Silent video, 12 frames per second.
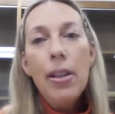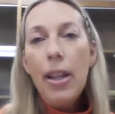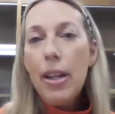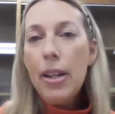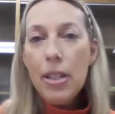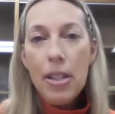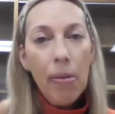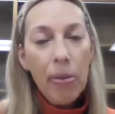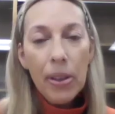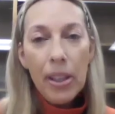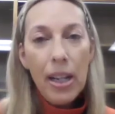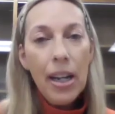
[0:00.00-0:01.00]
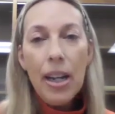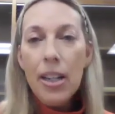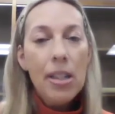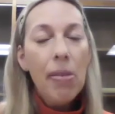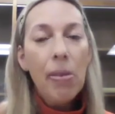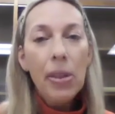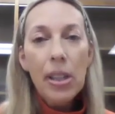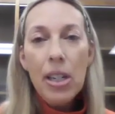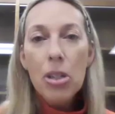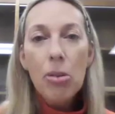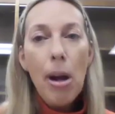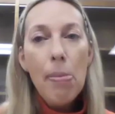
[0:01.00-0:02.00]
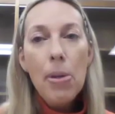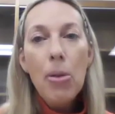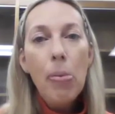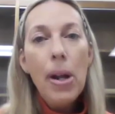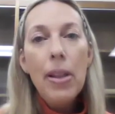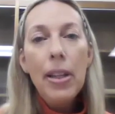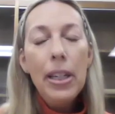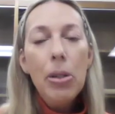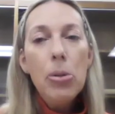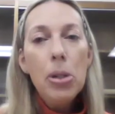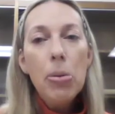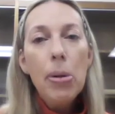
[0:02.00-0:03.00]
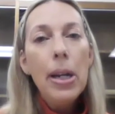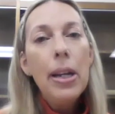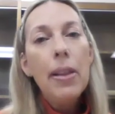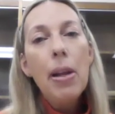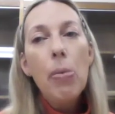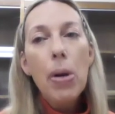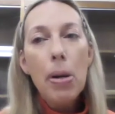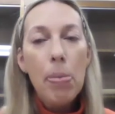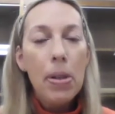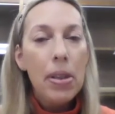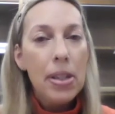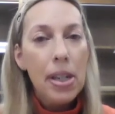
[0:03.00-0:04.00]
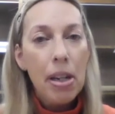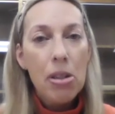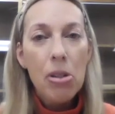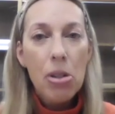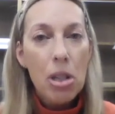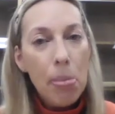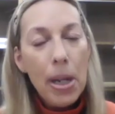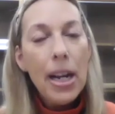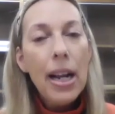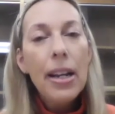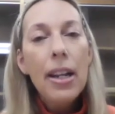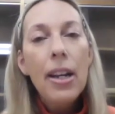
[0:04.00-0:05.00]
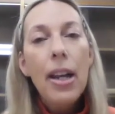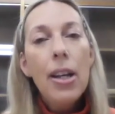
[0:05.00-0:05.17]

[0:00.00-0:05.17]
that it's differently described in the way that you do it, and they want to put this extra spin on it.